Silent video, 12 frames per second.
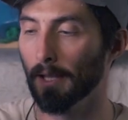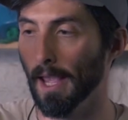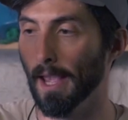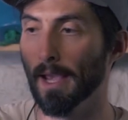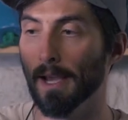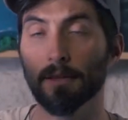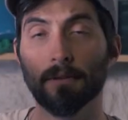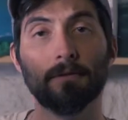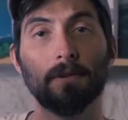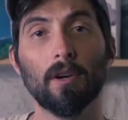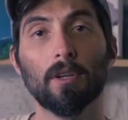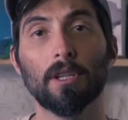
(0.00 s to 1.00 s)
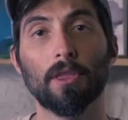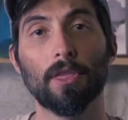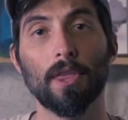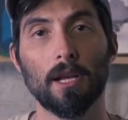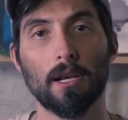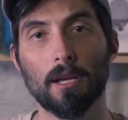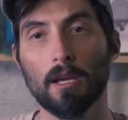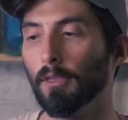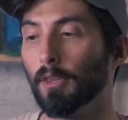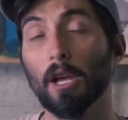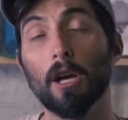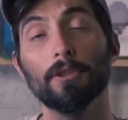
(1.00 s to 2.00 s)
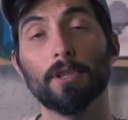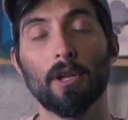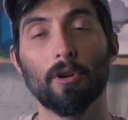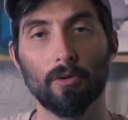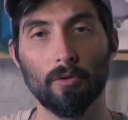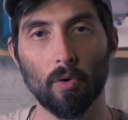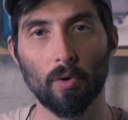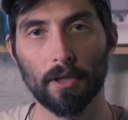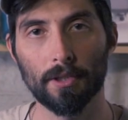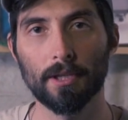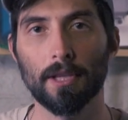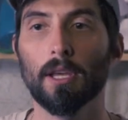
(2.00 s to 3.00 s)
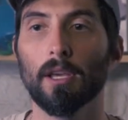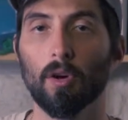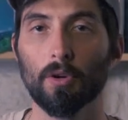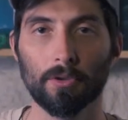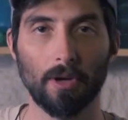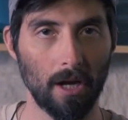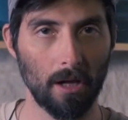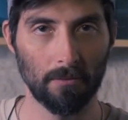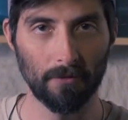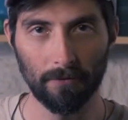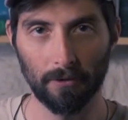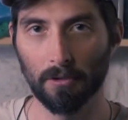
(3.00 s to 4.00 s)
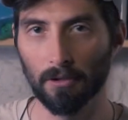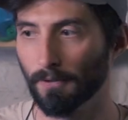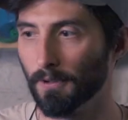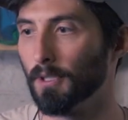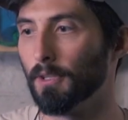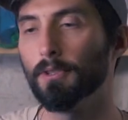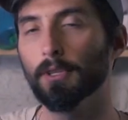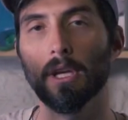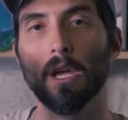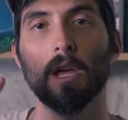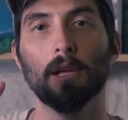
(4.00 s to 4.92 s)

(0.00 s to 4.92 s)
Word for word: and very thin. They cut down on noise and they also help with fuel efficiency.